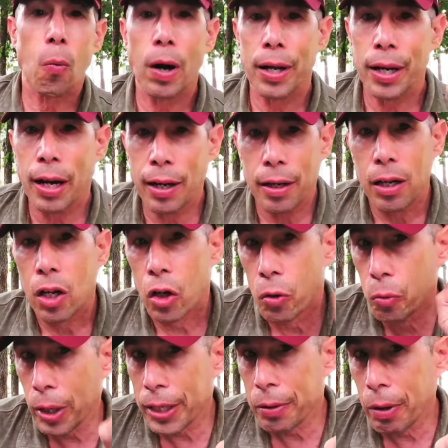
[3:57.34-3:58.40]
Why not?
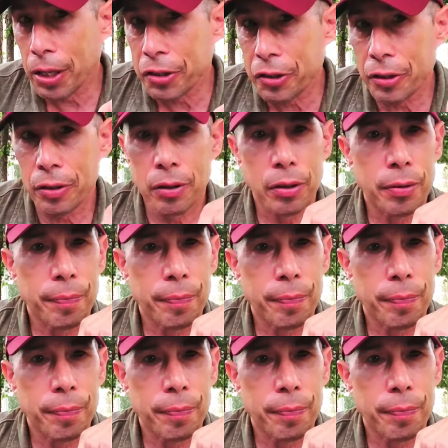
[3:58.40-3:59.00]
Great question.